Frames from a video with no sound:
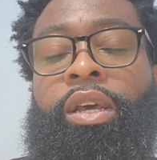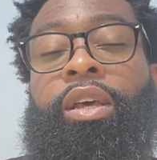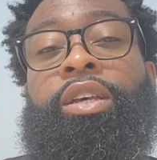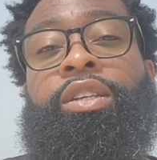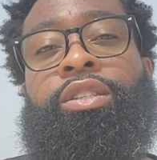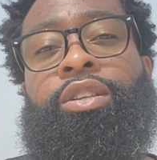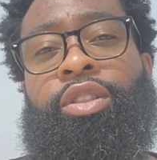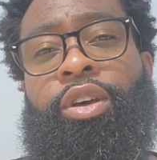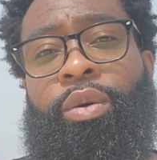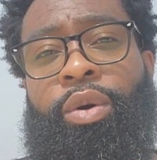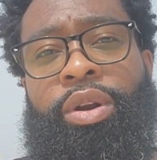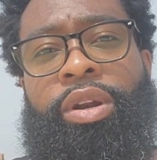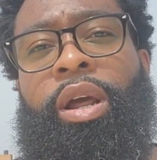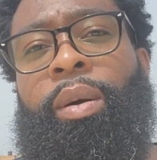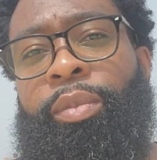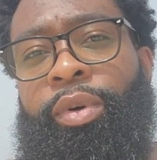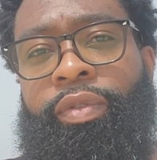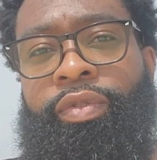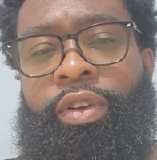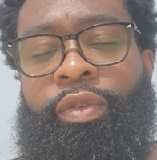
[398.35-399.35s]
So there were a
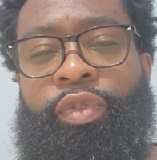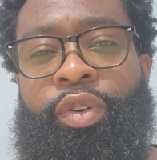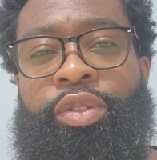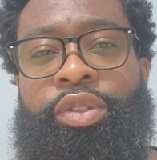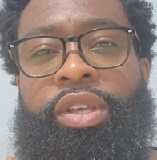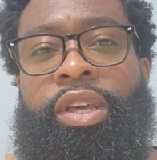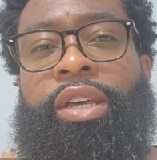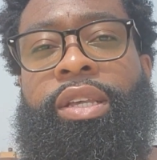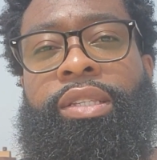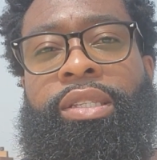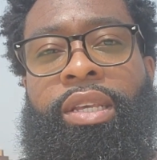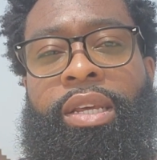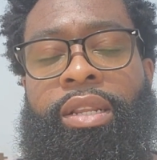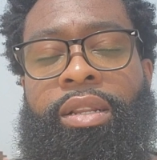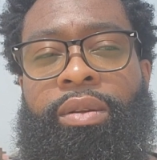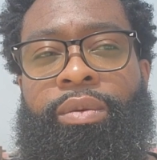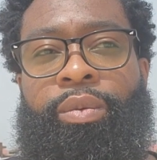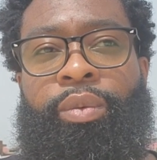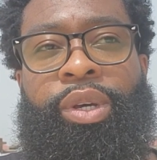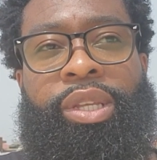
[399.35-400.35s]
number of different things that
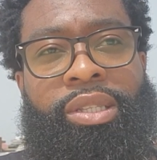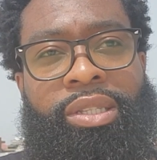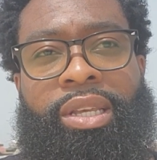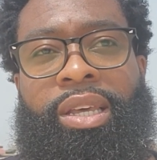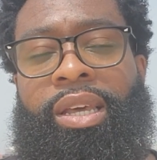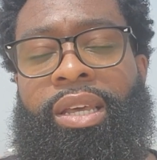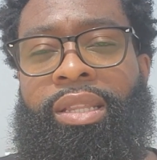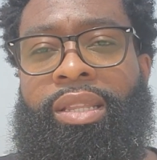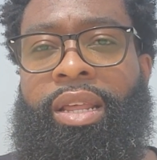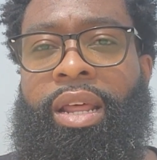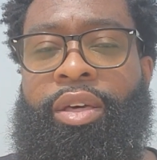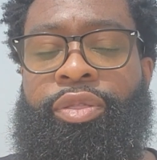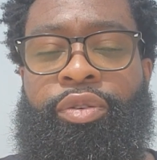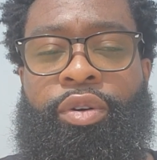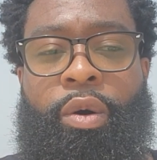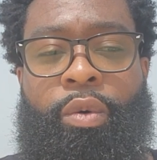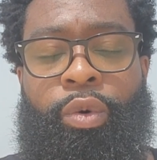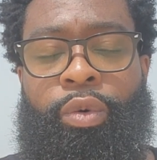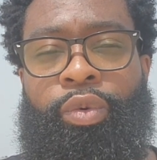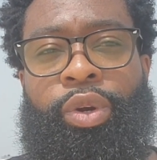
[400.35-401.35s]
we did that I
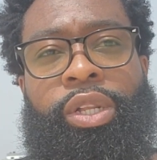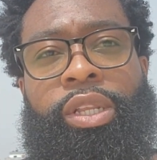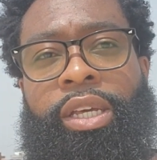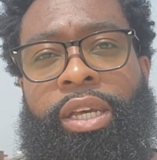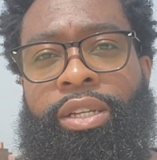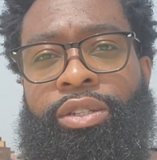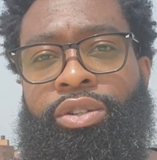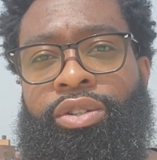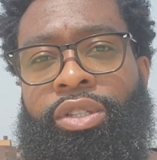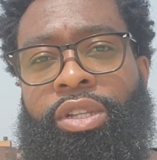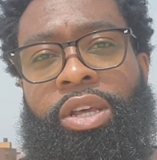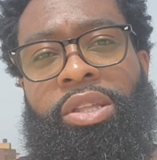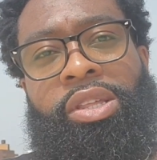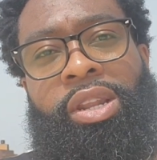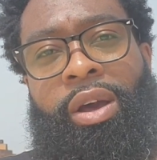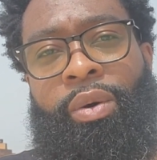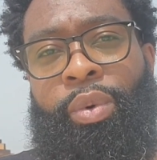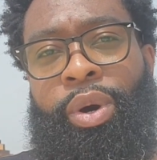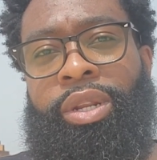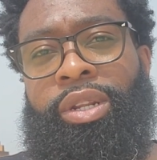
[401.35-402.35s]
thought were really interesting that I
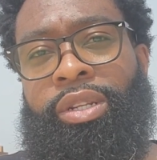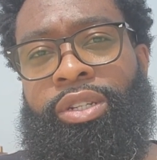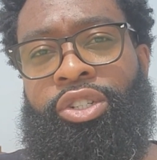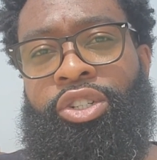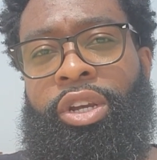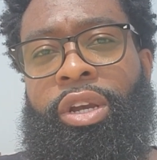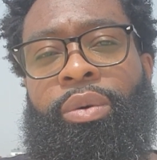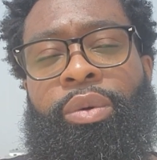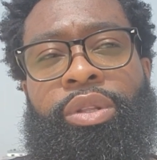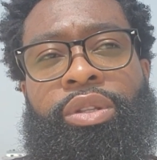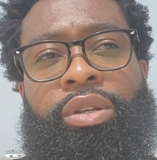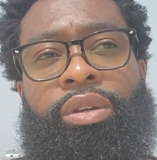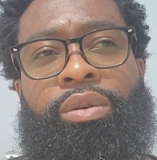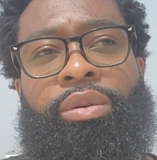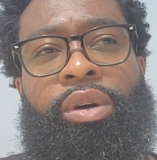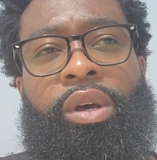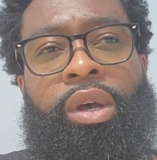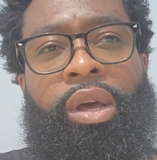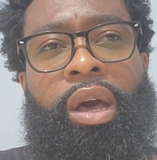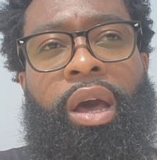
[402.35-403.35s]
wanted to share with you.
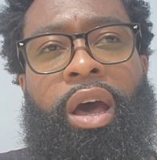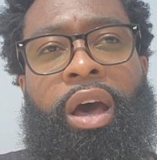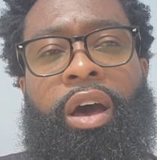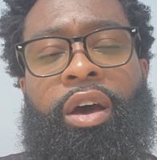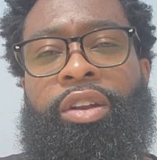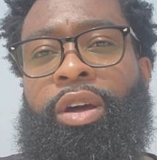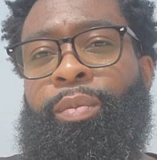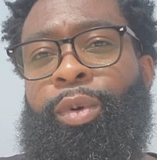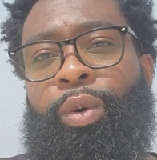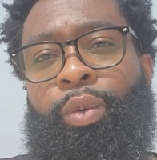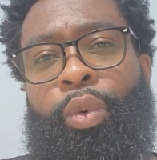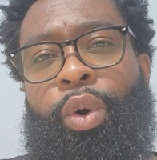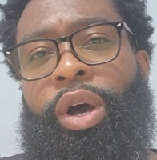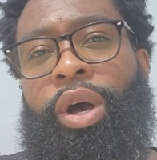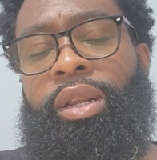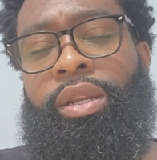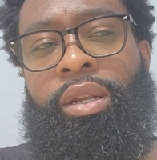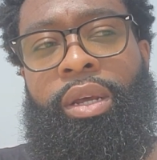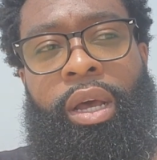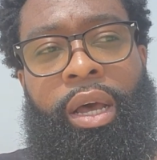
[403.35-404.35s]
Number
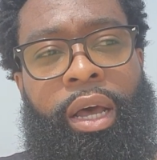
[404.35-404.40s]
one,